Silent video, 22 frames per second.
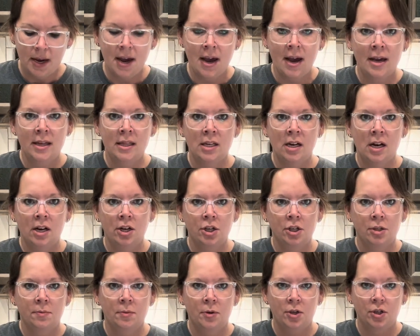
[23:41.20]
And then I
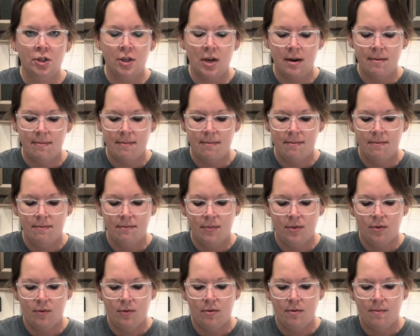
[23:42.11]
just push that
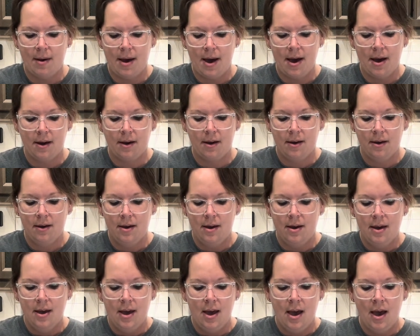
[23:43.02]
through the back,
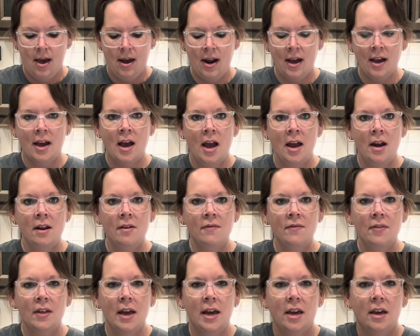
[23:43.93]
and I kind of
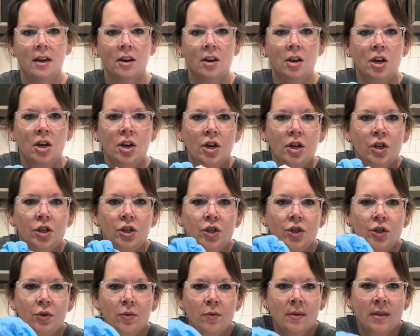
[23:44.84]
like
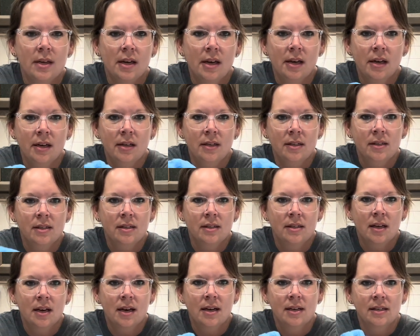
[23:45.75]
do
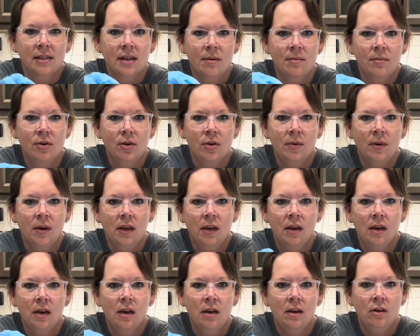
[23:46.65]
this as I'm doing
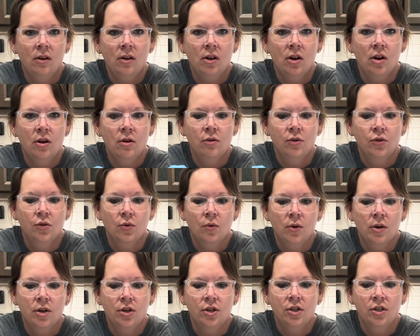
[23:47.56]
it,
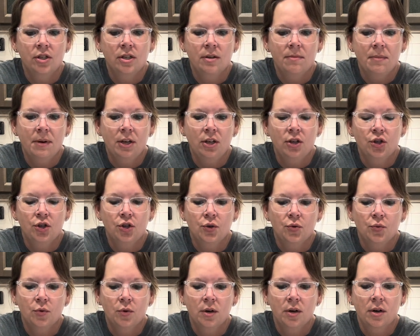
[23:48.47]
sort of just to make
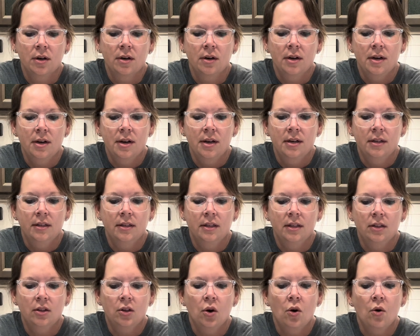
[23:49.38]
sure
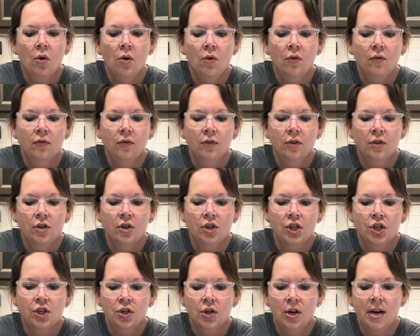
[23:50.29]
that the hole for the
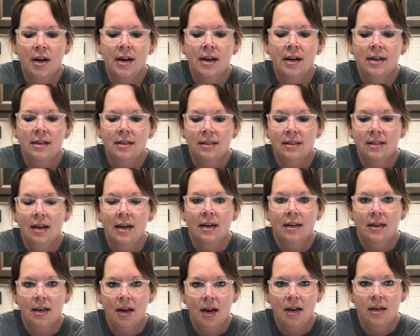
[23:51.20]
string is
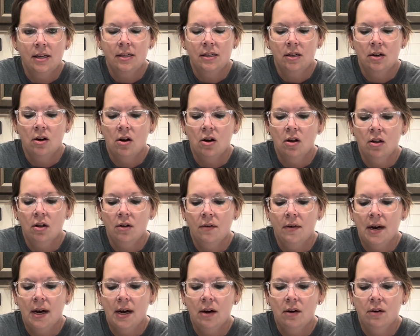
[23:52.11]
like nice and hollowed
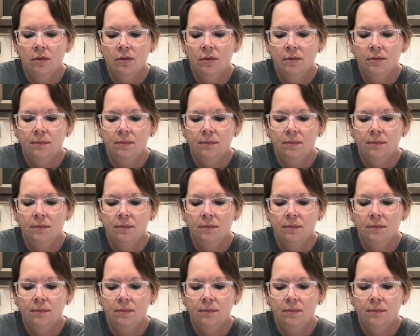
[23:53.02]
out.